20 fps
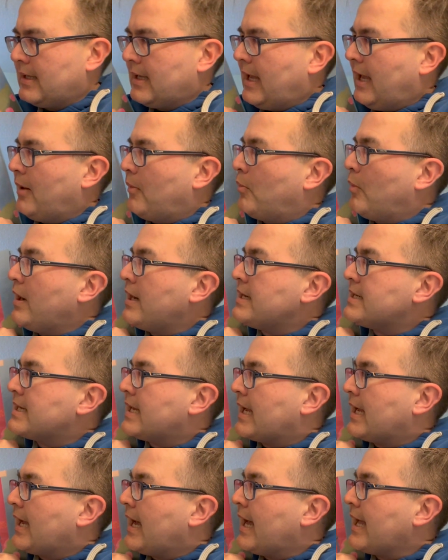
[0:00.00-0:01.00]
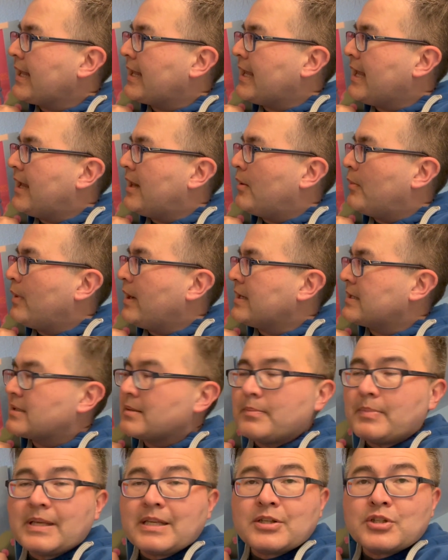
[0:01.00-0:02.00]
And one day, I can't wait to
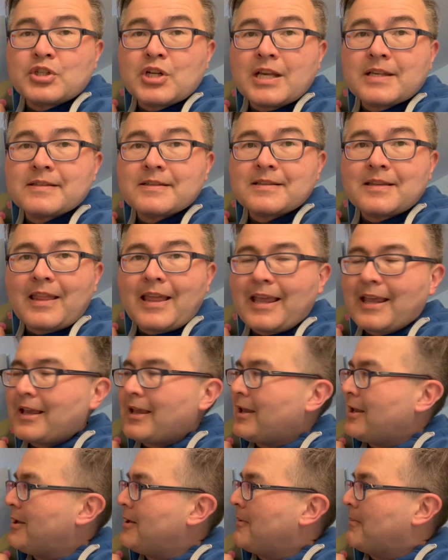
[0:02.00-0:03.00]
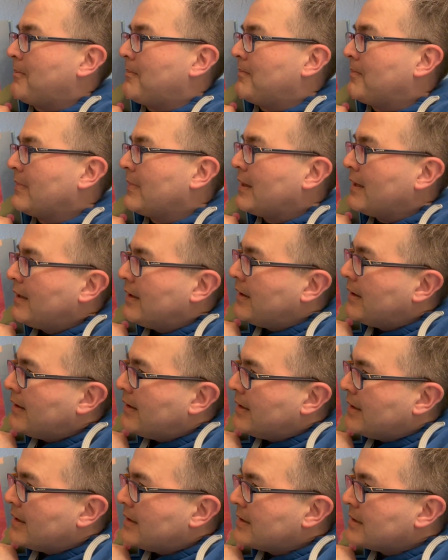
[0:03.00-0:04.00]
be just like him.
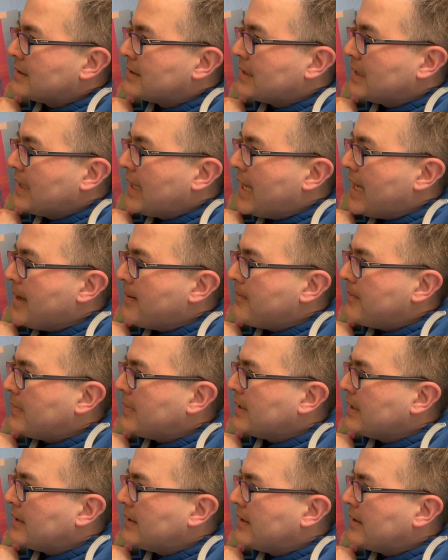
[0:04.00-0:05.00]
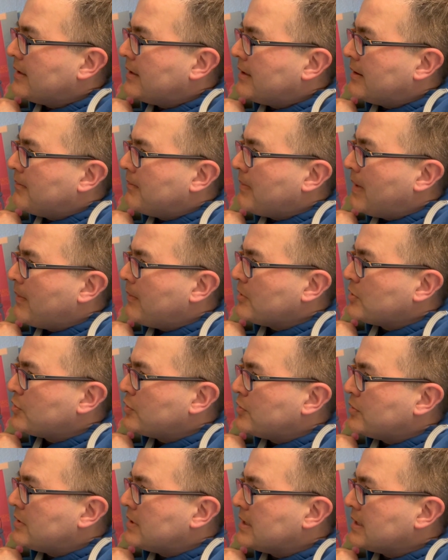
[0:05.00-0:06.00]
Salam,
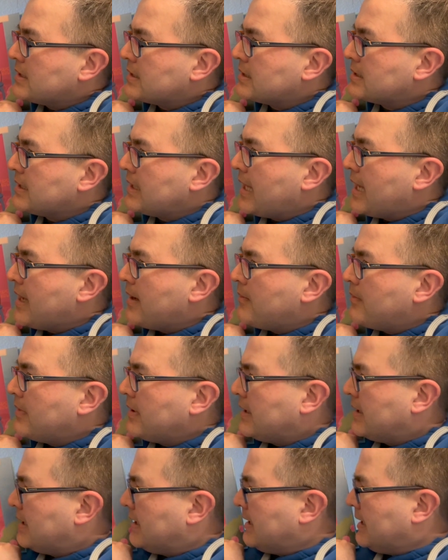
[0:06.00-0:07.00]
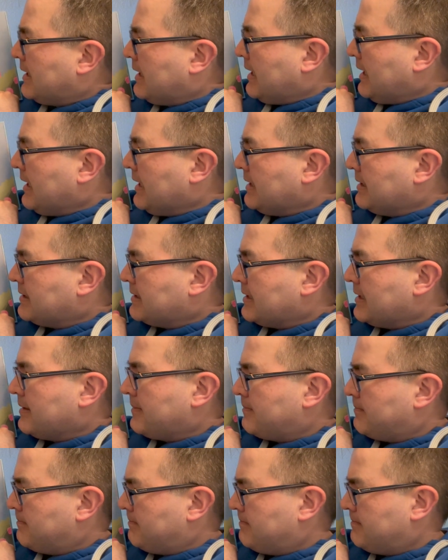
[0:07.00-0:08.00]
Mamanjoon. Salam,
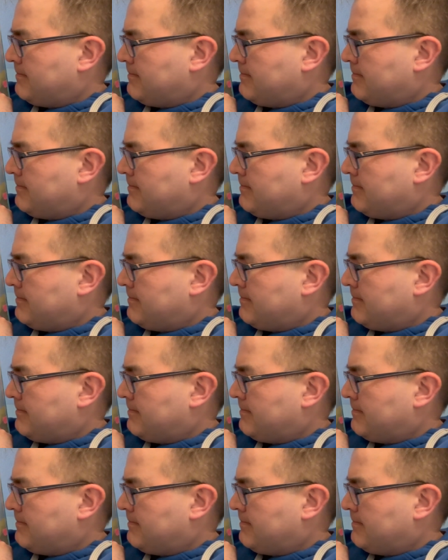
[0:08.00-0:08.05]
Azim.